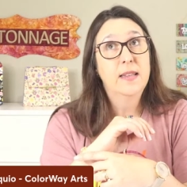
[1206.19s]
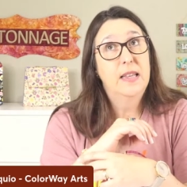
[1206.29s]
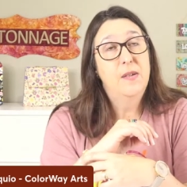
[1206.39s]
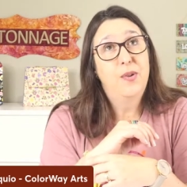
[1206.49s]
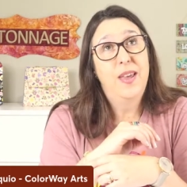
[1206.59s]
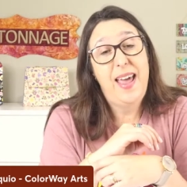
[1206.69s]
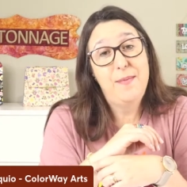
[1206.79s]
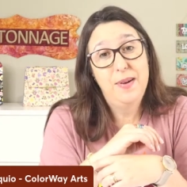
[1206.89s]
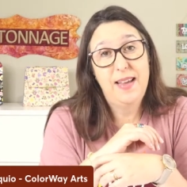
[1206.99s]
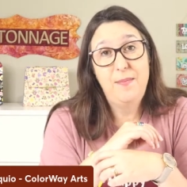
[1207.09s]
Uh, okay,
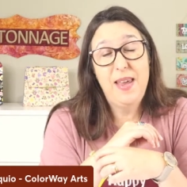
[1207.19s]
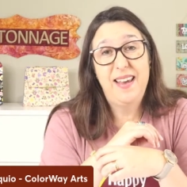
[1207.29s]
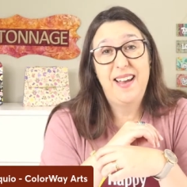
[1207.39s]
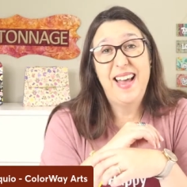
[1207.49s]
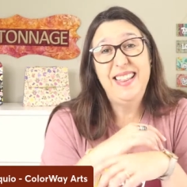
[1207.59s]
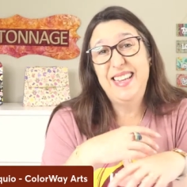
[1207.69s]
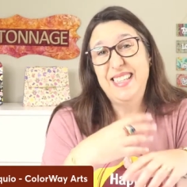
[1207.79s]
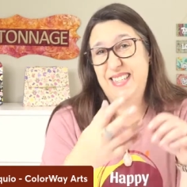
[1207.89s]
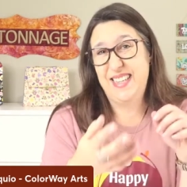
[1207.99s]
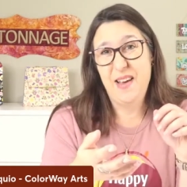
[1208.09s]
but I mean, I
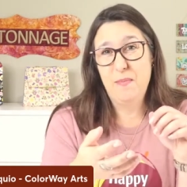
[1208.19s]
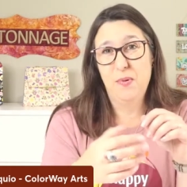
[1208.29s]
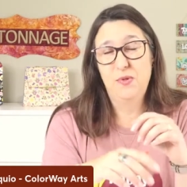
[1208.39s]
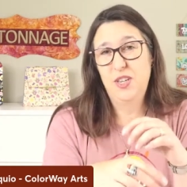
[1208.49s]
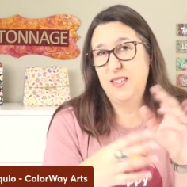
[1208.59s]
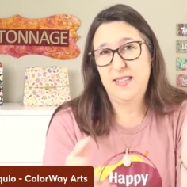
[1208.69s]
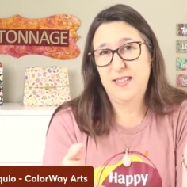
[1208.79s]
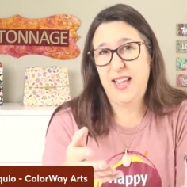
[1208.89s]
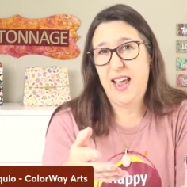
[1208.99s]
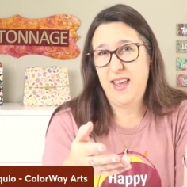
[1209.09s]
need sample. Just
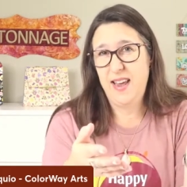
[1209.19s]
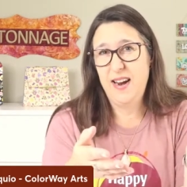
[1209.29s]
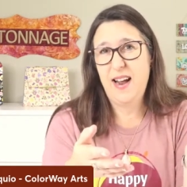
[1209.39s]
stay here.